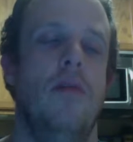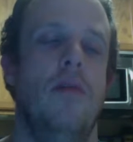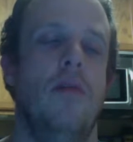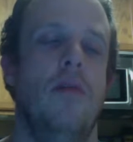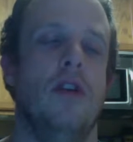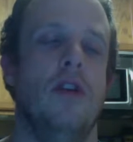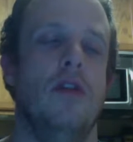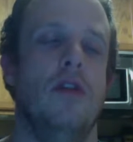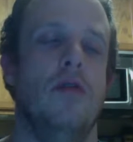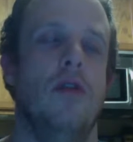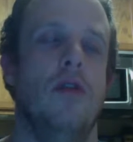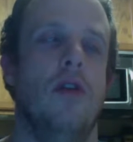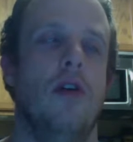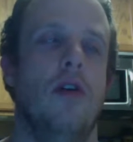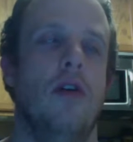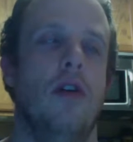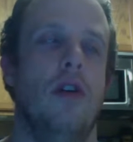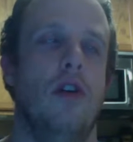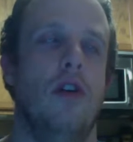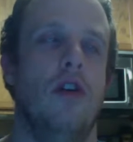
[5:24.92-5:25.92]
because you don't know
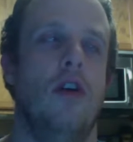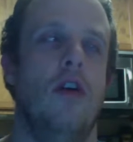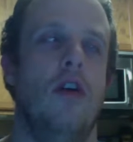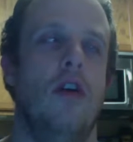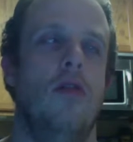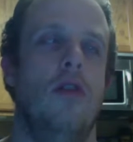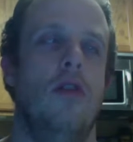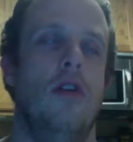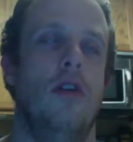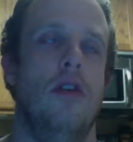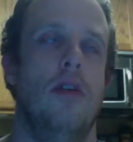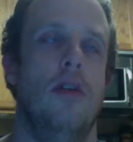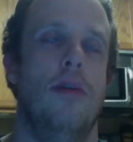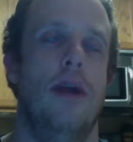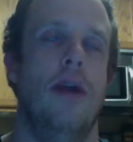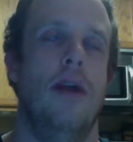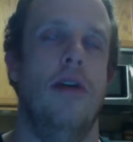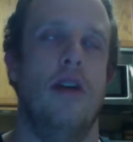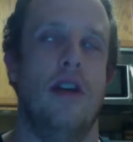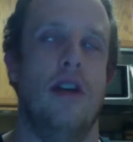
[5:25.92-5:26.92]
their code and you're in
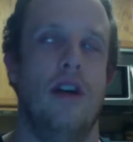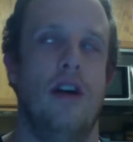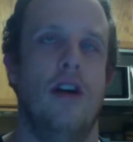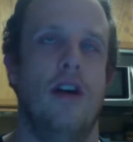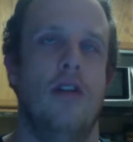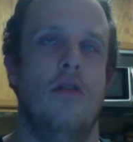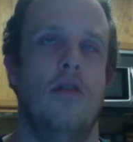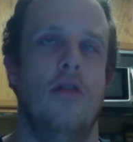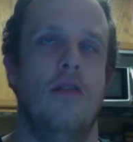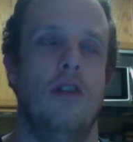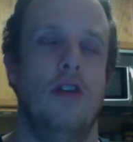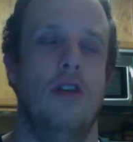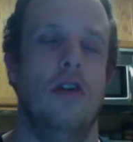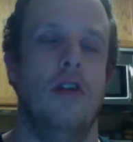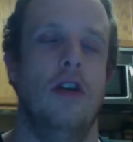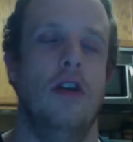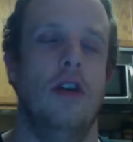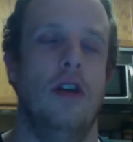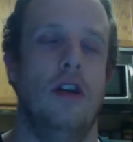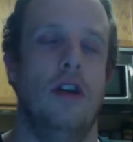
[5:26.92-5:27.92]
America or
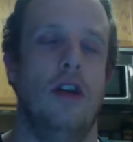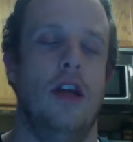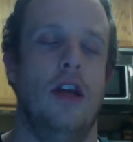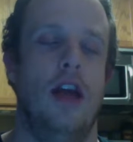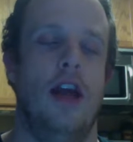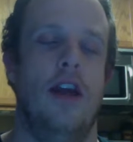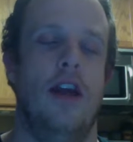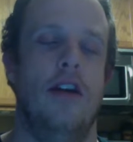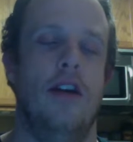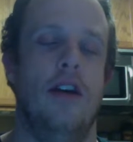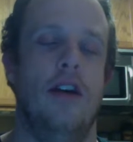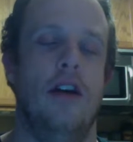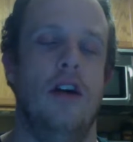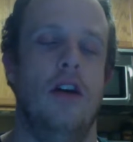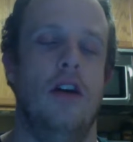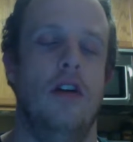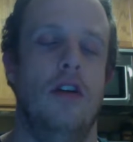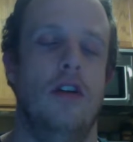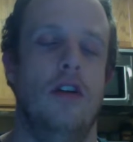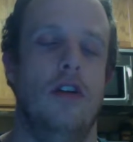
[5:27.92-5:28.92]
you're in Canada
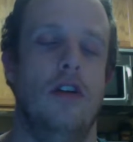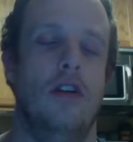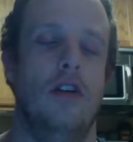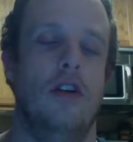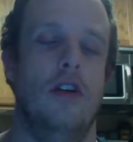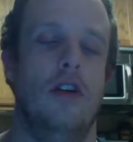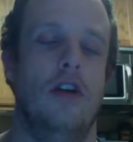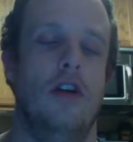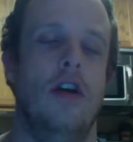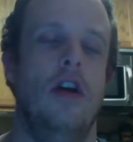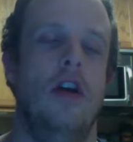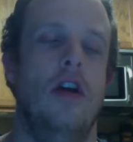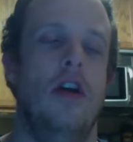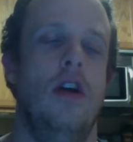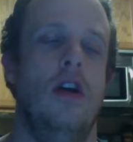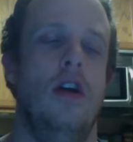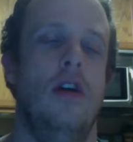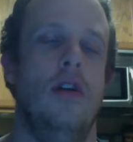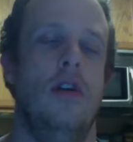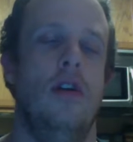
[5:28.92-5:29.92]
or you're in
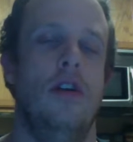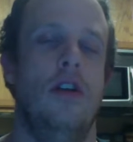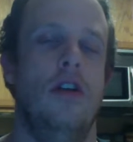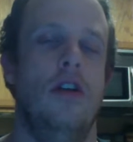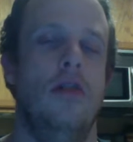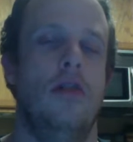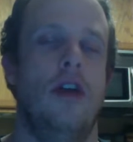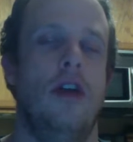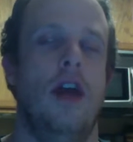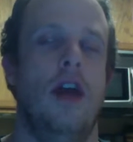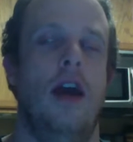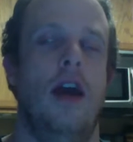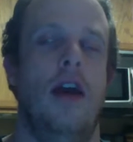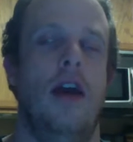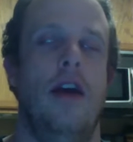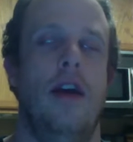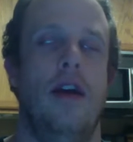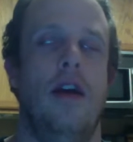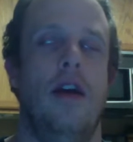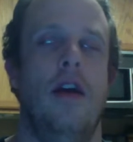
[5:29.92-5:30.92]
the U
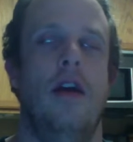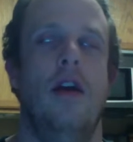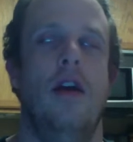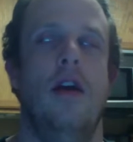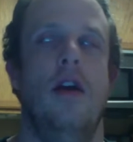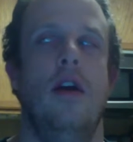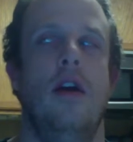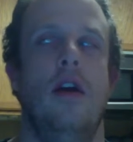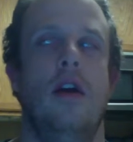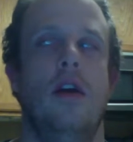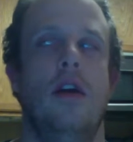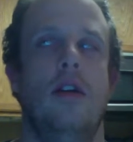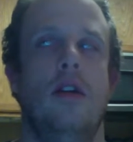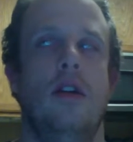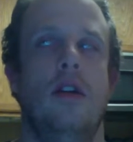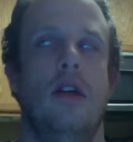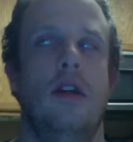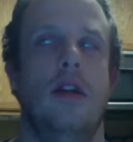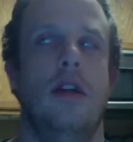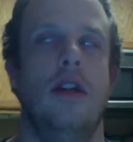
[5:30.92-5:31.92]
K.
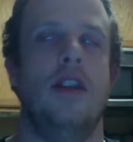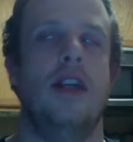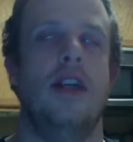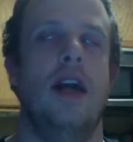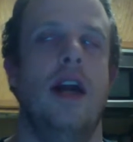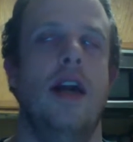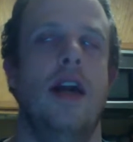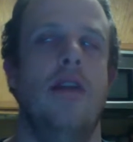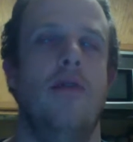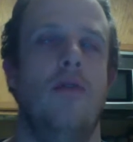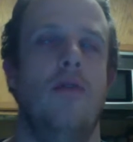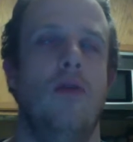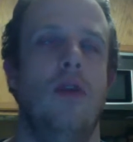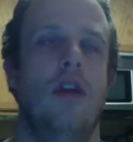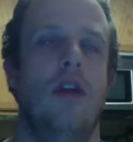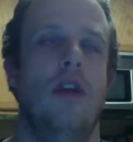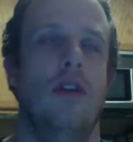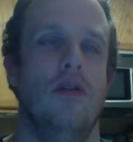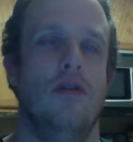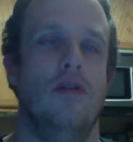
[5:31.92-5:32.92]
That's kind of
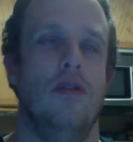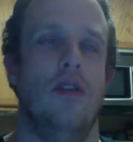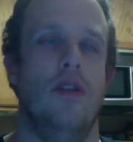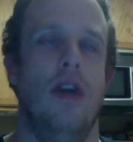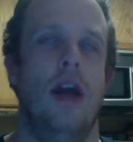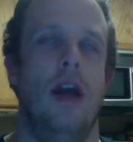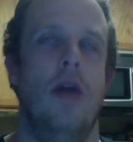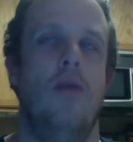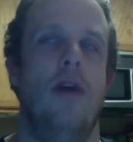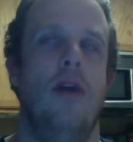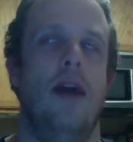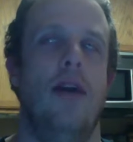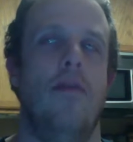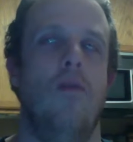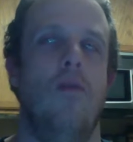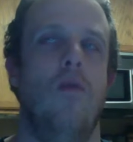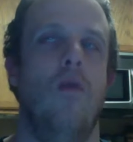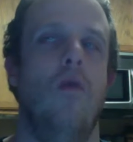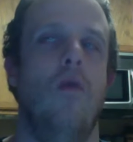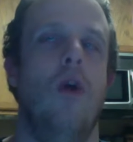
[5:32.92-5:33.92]
weird. So now we have
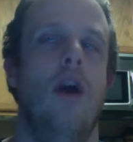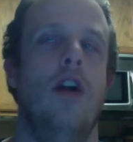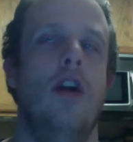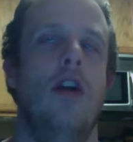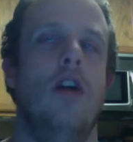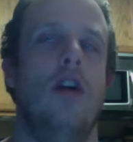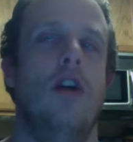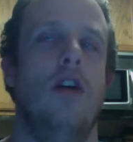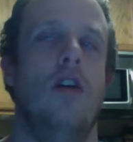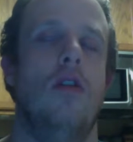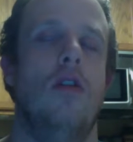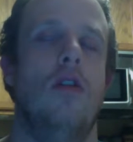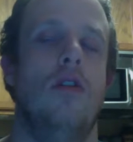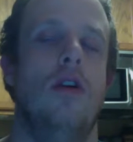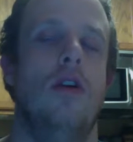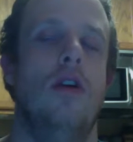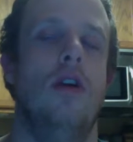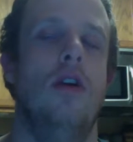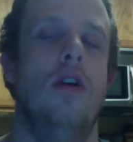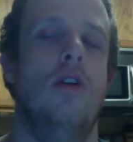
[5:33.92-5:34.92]
one
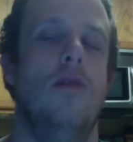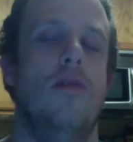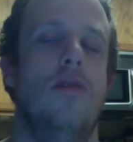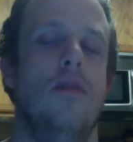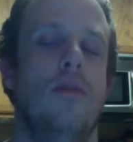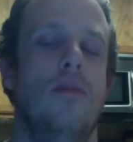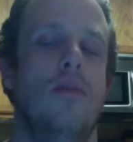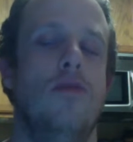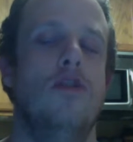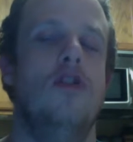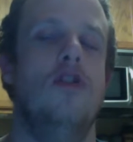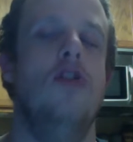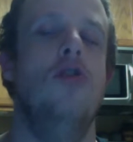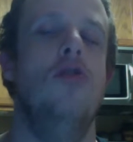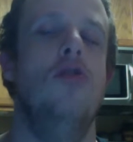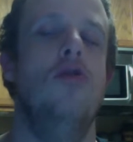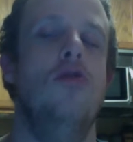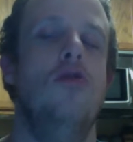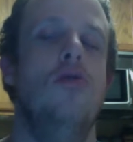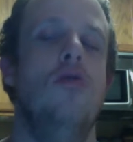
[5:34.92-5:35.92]
code for
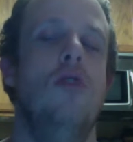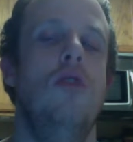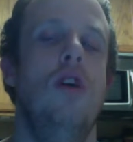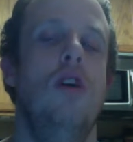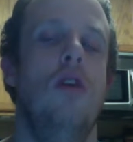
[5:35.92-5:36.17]
two